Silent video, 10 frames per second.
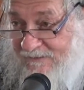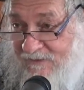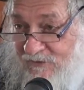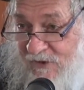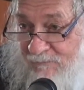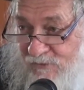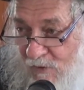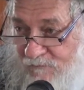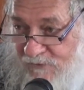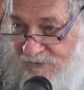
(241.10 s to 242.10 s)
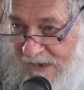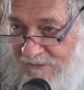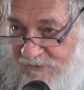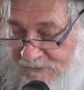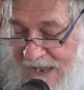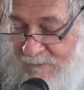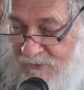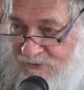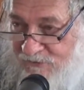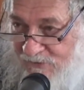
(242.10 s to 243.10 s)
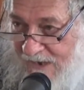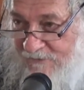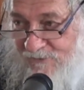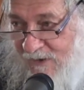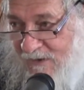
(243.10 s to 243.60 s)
that the Chassam Sofer says that which it says,